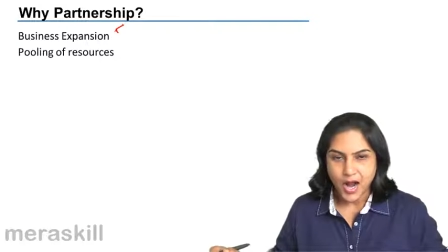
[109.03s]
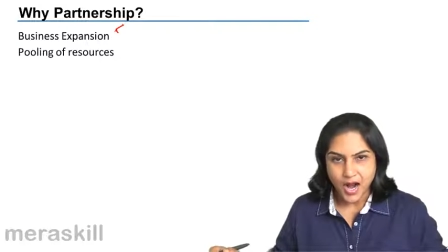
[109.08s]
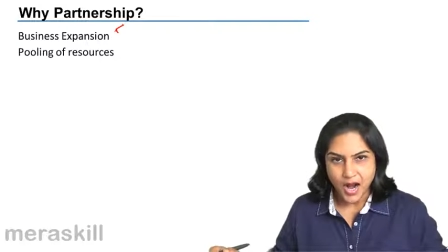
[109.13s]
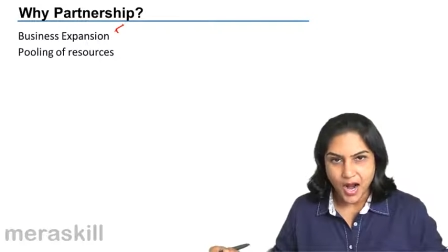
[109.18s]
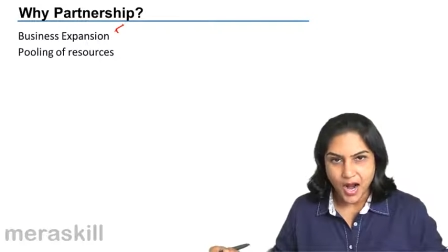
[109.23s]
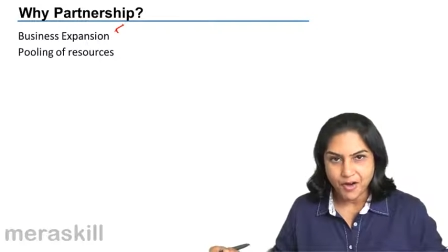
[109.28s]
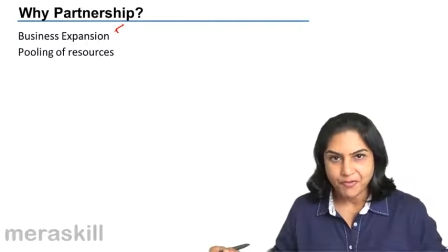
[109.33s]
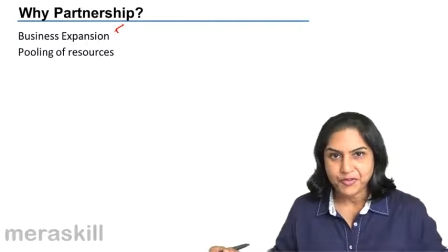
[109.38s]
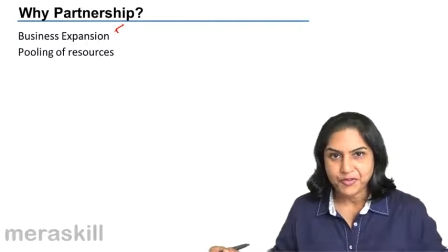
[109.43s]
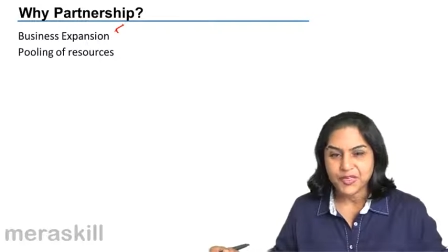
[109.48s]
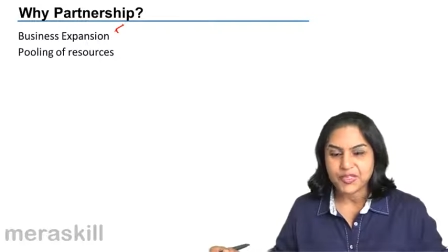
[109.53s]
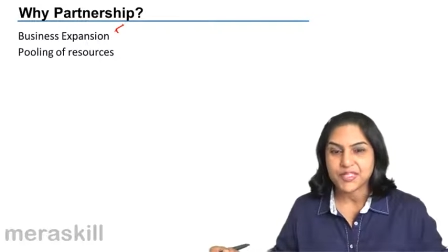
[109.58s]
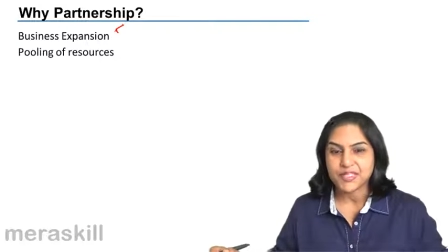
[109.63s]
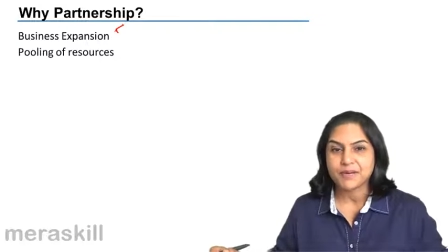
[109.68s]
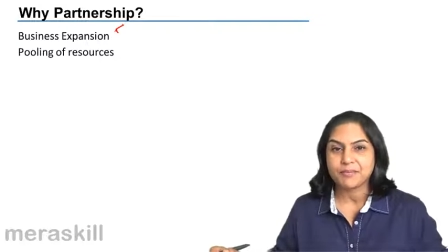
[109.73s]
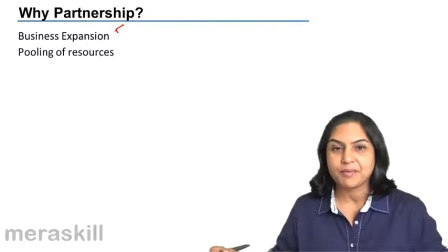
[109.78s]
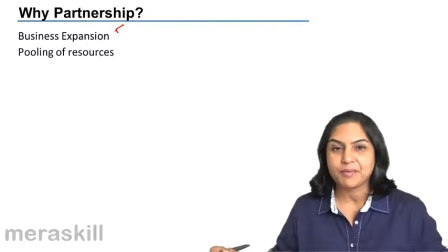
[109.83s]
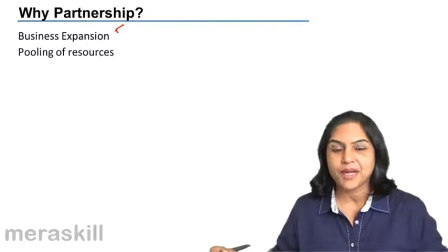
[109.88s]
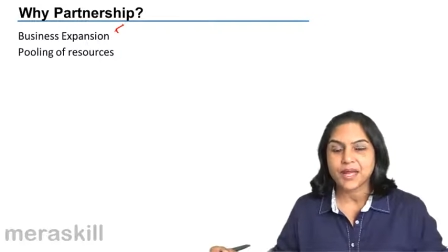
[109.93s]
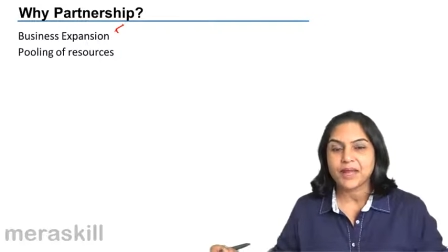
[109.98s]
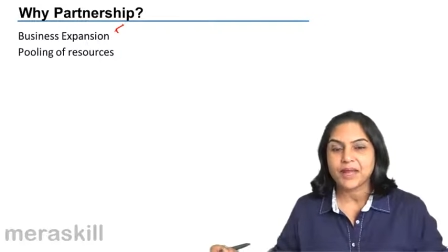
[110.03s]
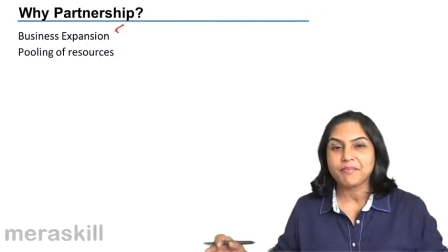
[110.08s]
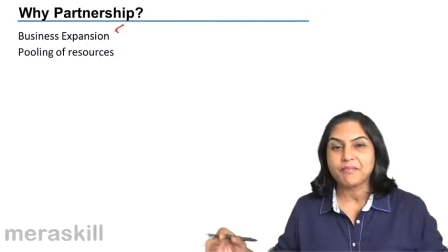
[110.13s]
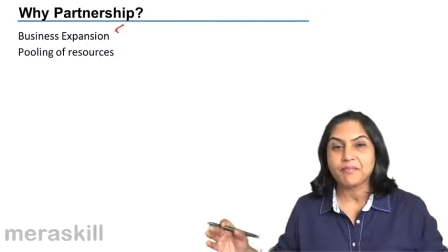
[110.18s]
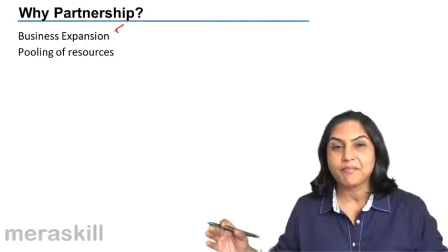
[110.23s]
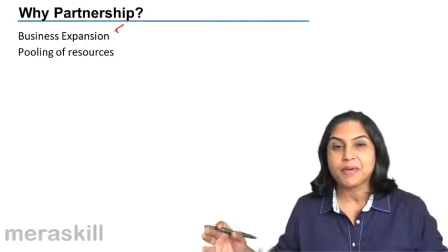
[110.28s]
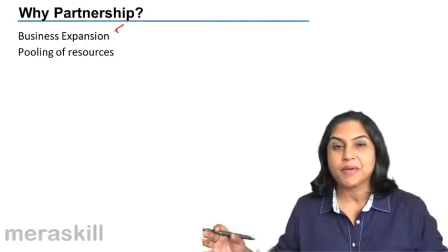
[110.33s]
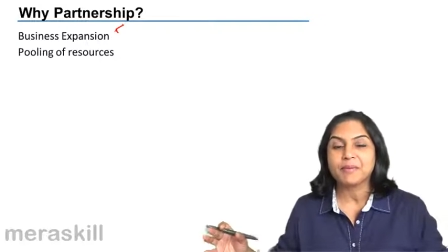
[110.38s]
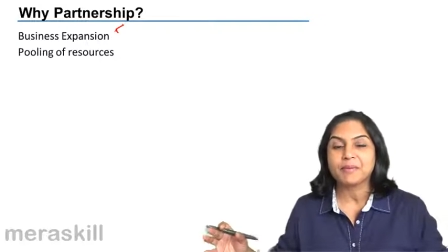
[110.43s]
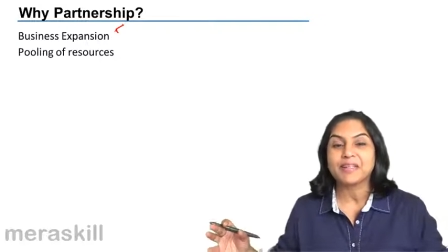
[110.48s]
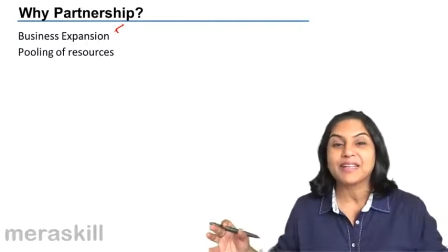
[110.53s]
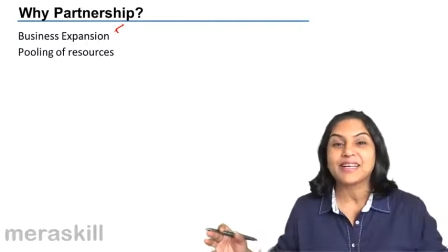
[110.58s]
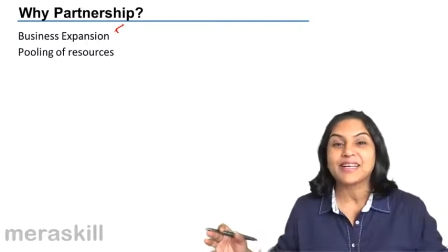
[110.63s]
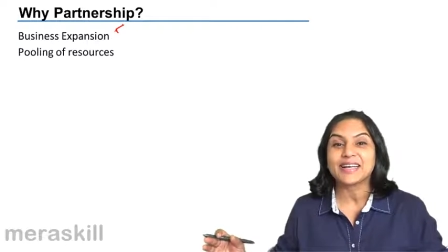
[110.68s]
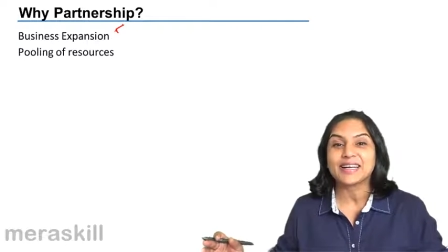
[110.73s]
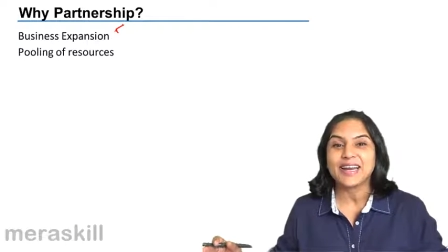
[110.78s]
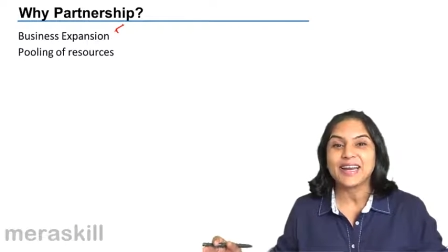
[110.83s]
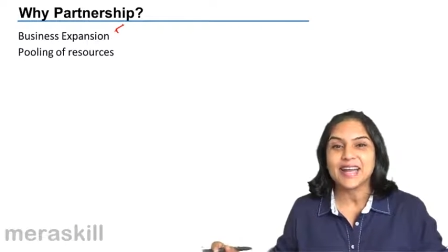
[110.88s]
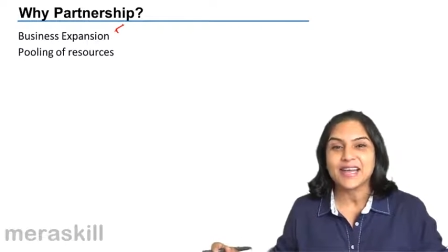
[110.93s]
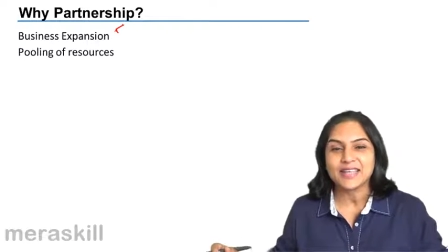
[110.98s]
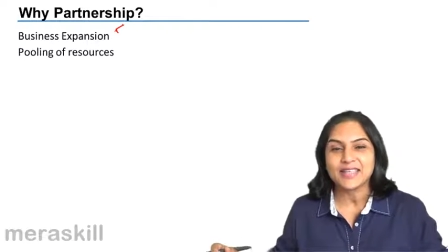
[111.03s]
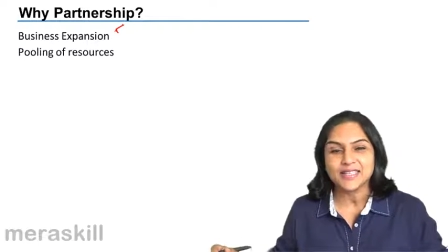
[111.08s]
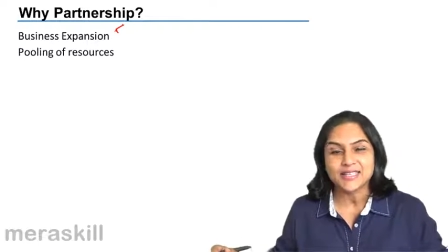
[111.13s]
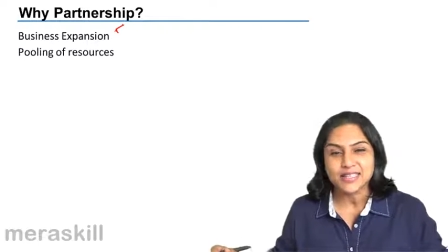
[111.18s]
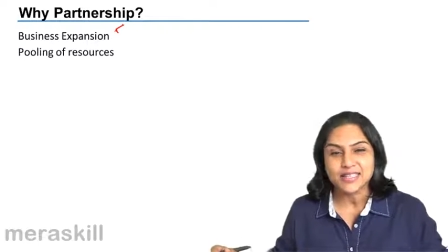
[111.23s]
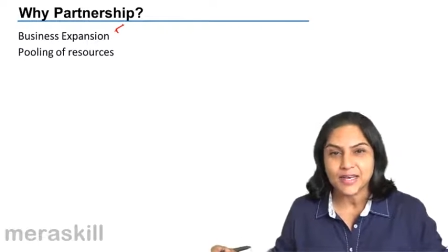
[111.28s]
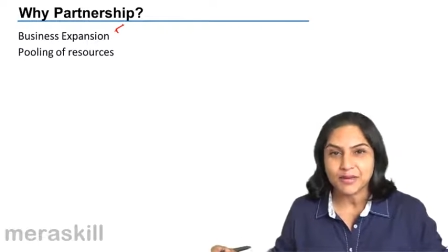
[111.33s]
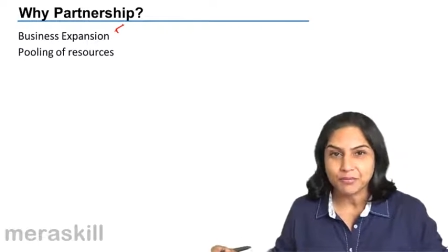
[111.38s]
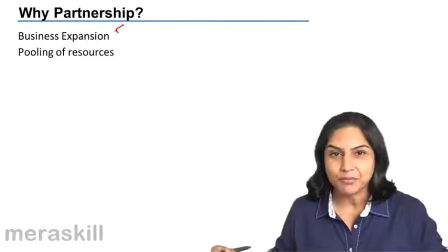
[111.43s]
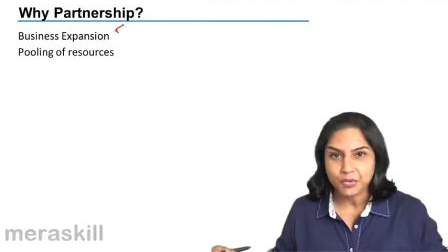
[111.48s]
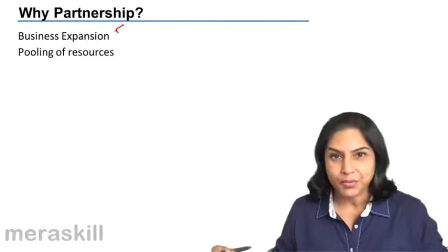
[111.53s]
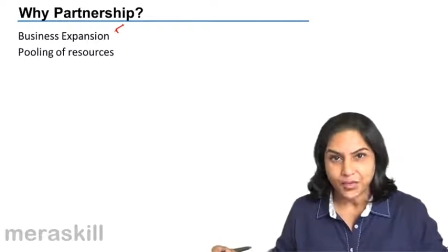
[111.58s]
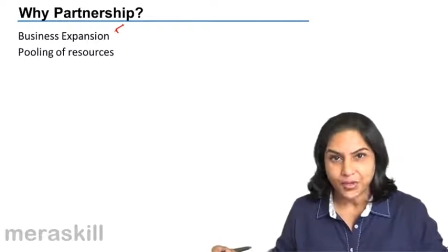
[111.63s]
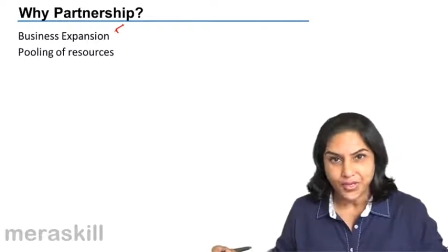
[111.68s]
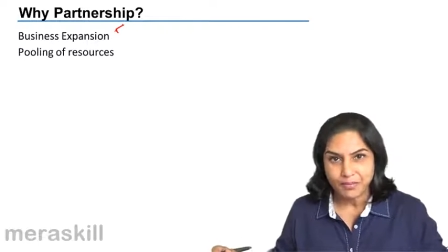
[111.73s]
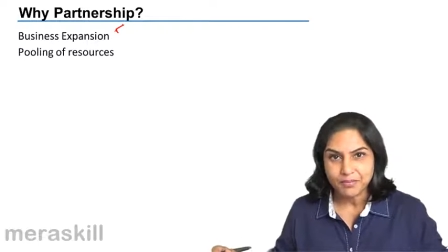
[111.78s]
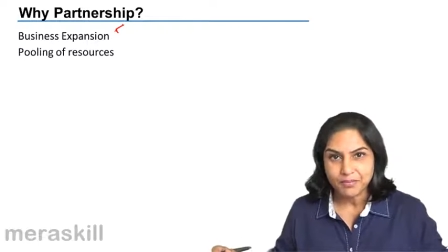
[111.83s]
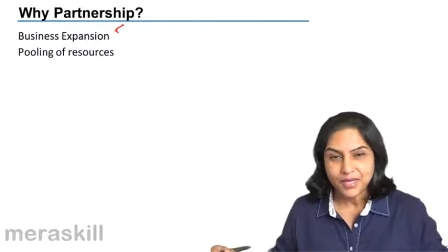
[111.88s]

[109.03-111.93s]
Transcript: After some time, maybe the clients come to him,